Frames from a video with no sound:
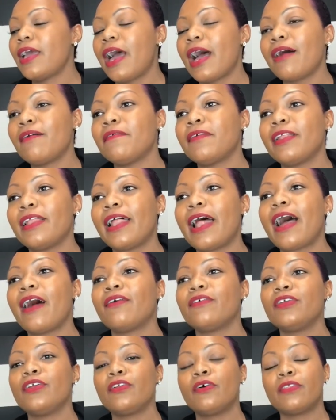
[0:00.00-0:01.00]
I've
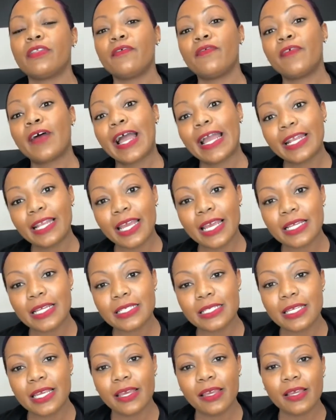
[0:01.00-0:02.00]
allowed, the
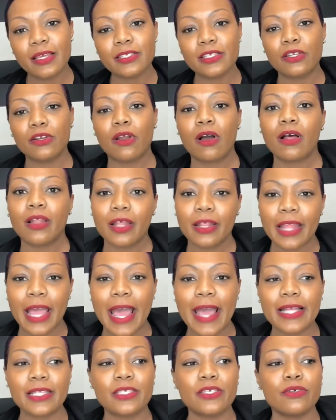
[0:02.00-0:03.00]
finances and all of
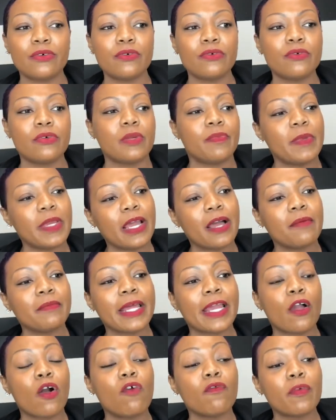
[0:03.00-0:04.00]
that to become
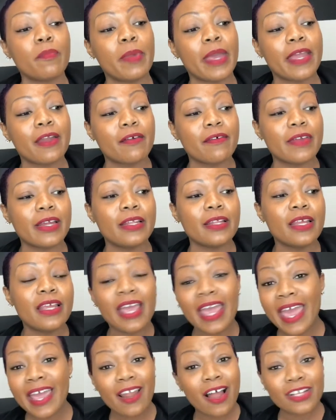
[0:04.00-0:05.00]
like overbearing.
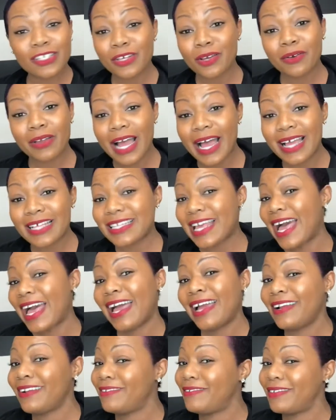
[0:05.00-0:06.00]
And also, guys,
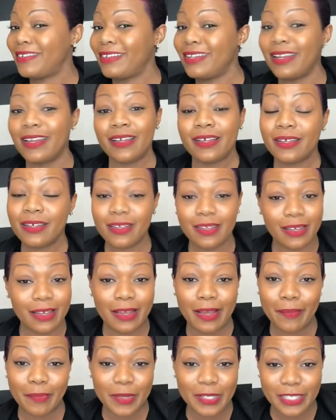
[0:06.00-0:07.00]

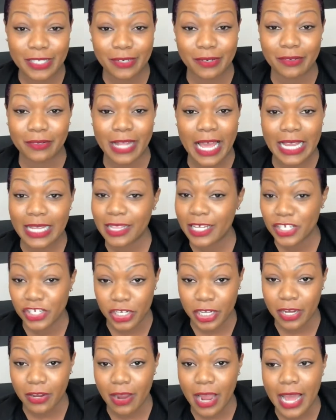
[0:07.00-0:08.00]
up until like this
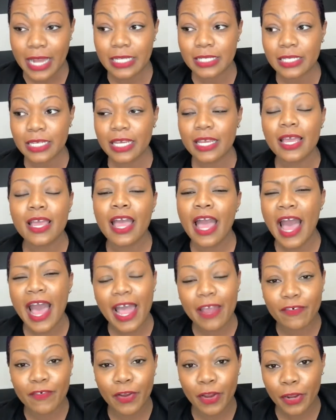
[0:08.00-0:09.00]
year, honestly,
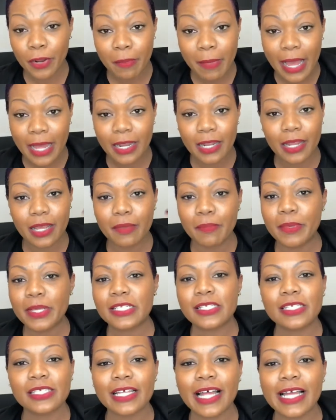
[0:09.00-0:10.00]
I've heard about it in
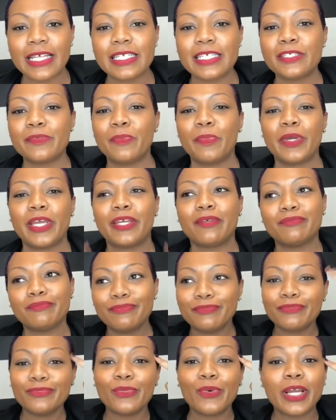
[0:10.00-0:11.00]
business classes, but
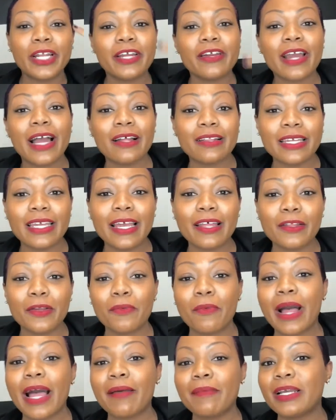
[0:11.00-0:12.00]
one ear out the other.
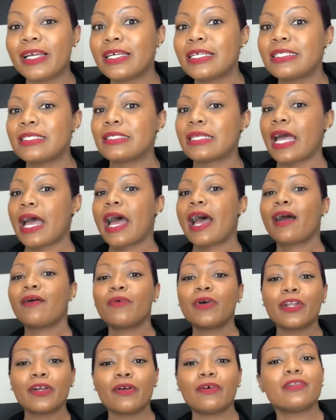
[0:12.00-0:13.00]
Why? Because I
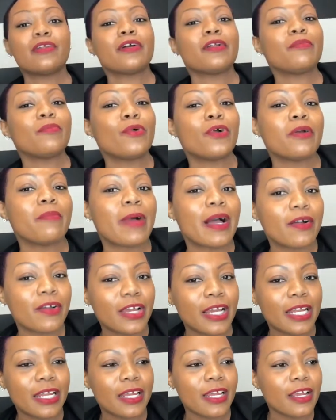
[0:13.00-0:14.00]
want to go learn more about
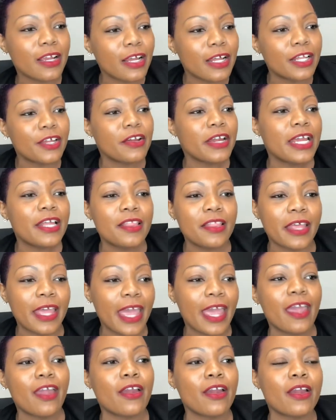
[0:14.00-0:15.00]
cutting and color in the
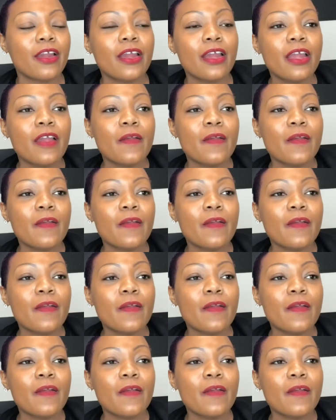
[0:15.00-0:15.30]
hair.